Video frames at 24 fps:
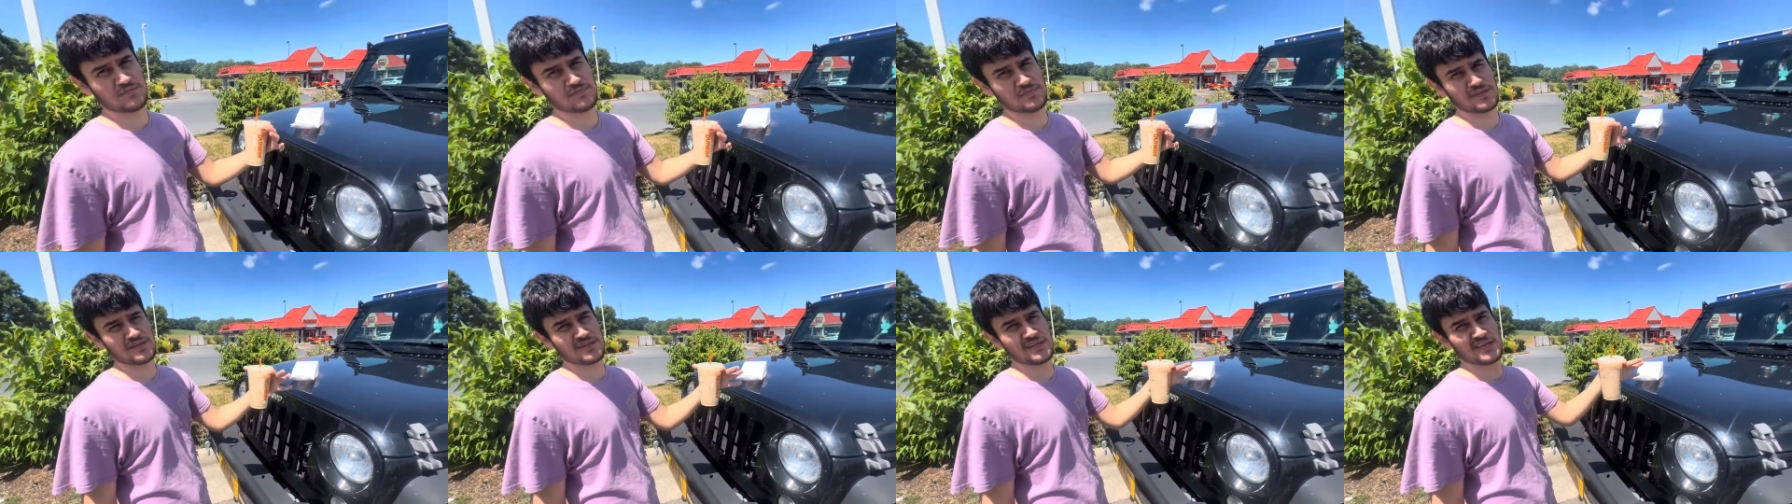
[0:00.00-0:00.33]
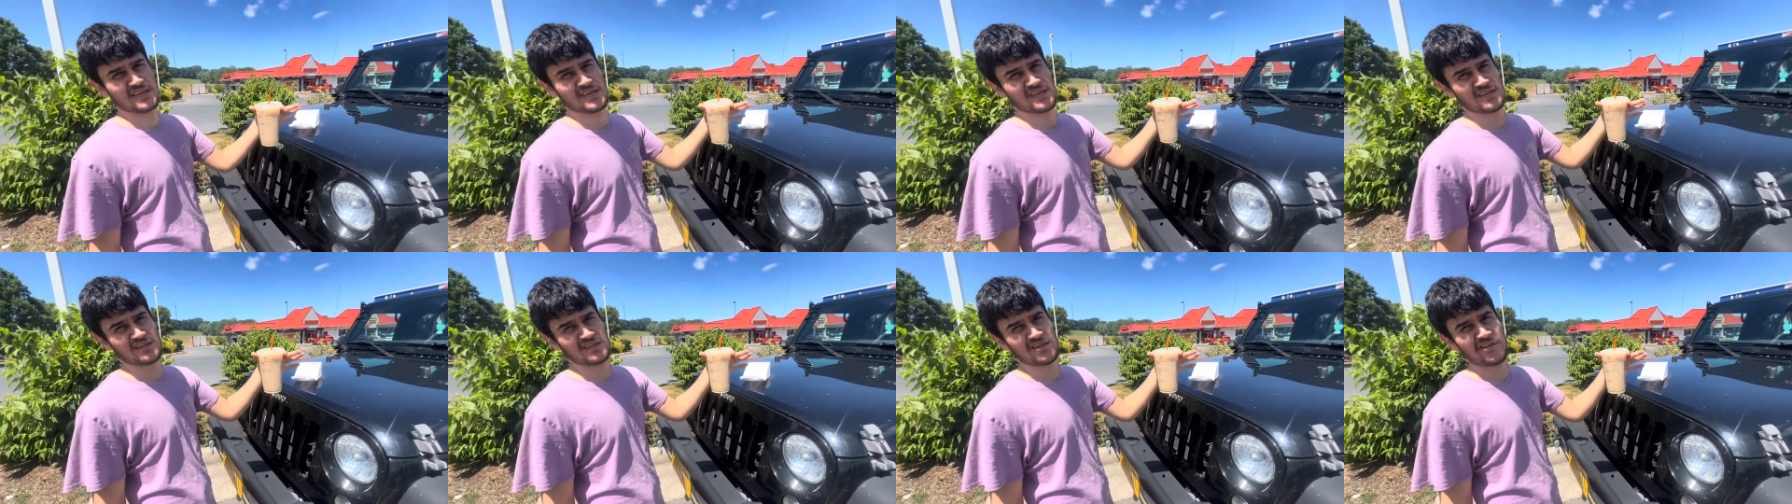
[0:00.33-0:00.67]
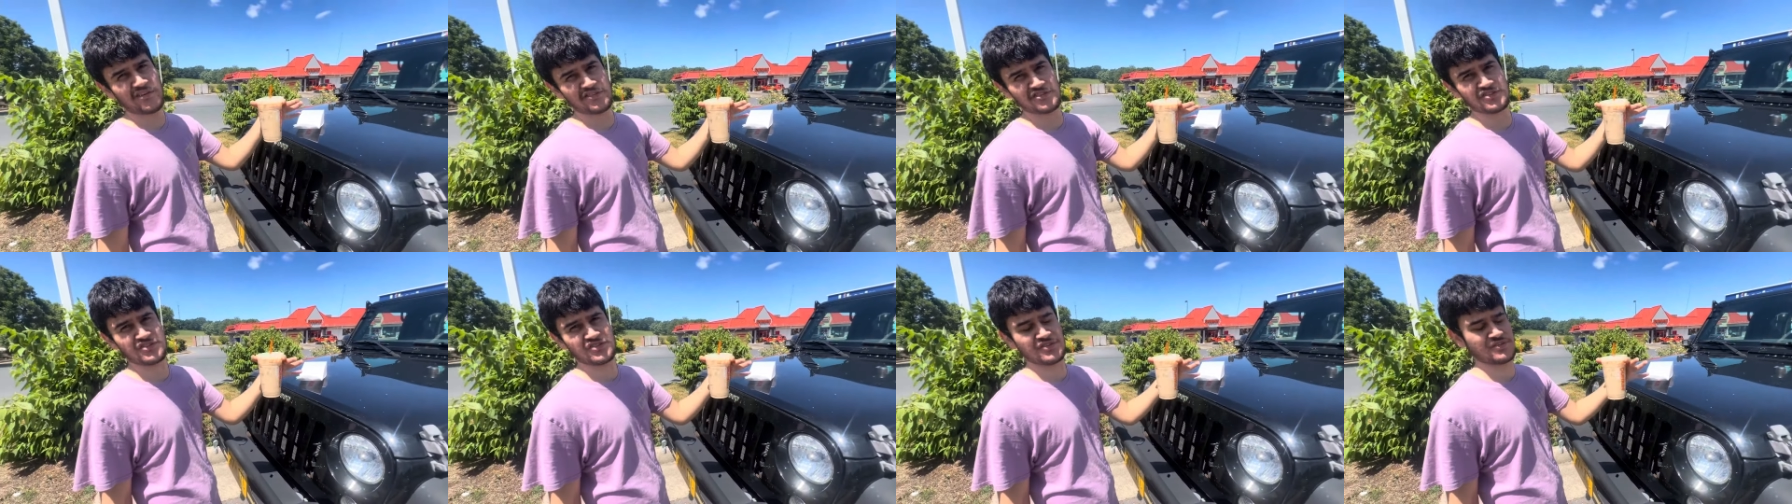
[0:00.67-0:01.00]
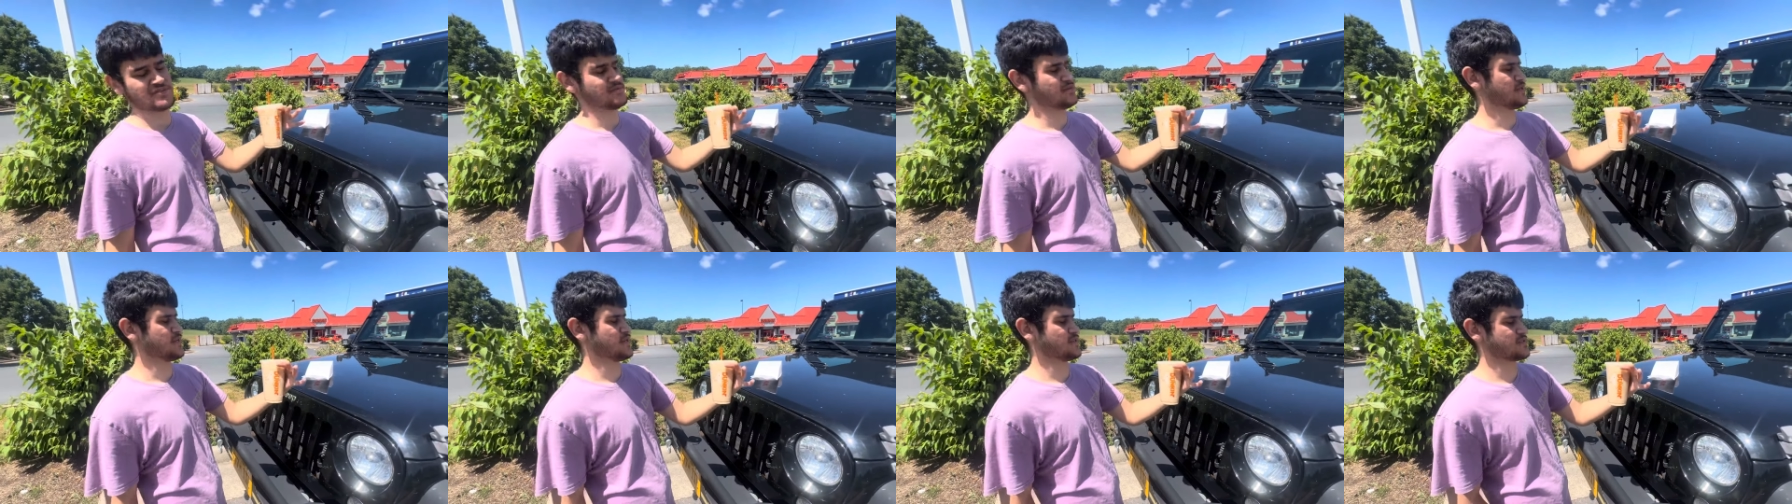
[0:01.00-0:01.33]
but uh, larger,
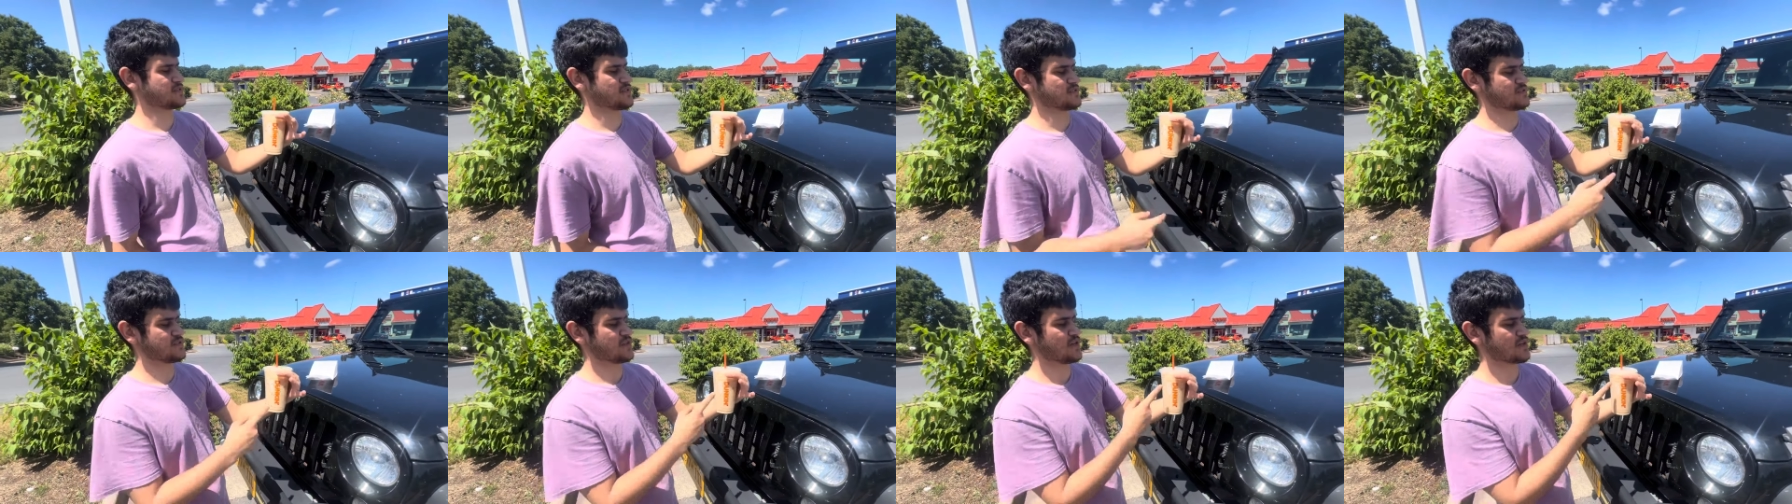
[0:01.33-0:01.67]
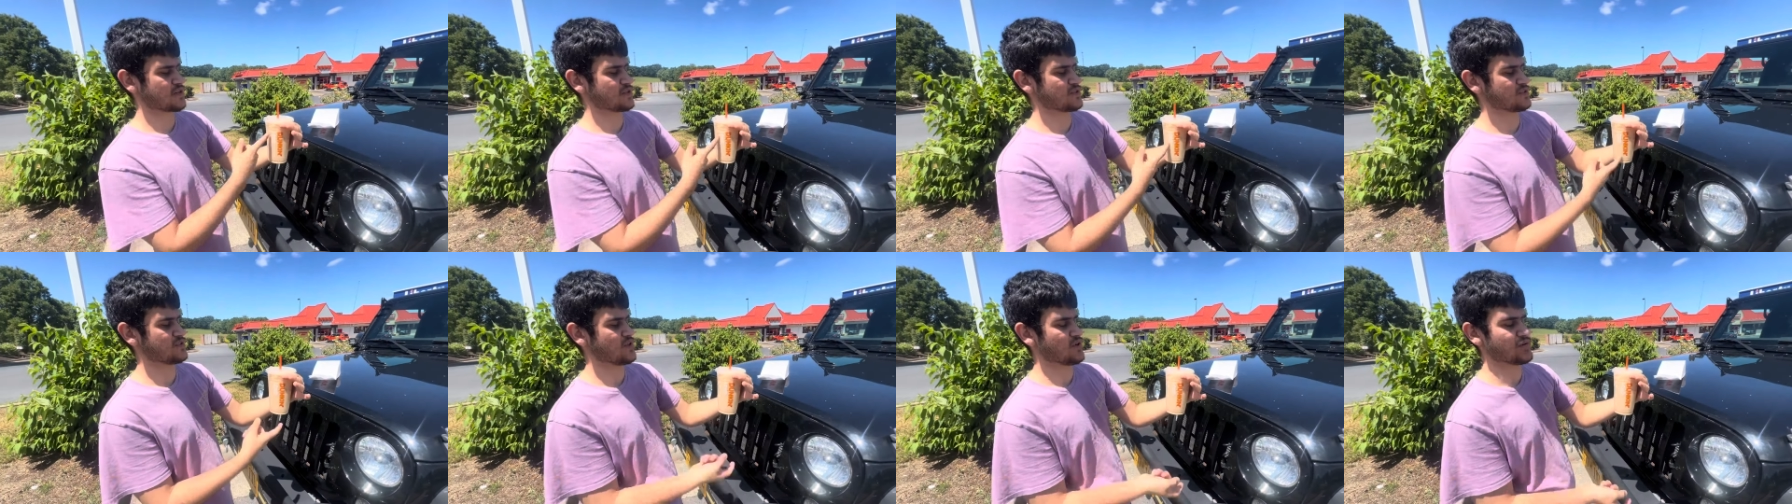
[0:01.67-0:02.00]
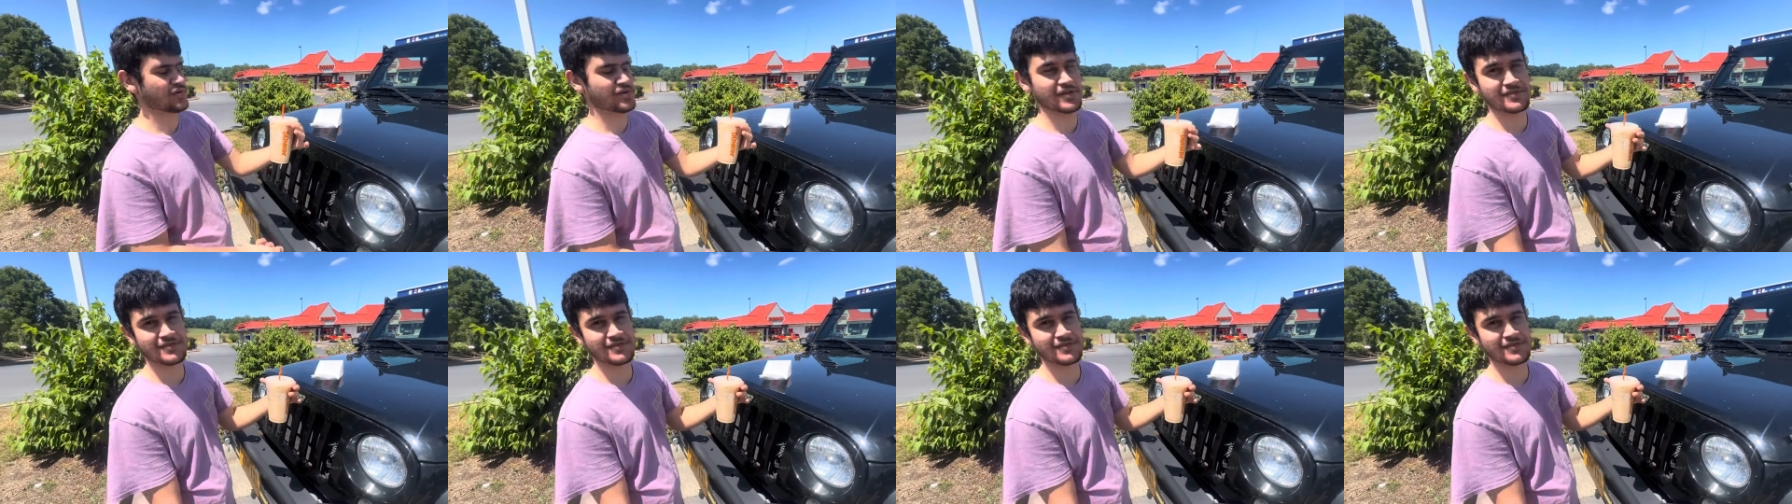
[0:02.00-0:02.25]
and it says Dunkin' Donut.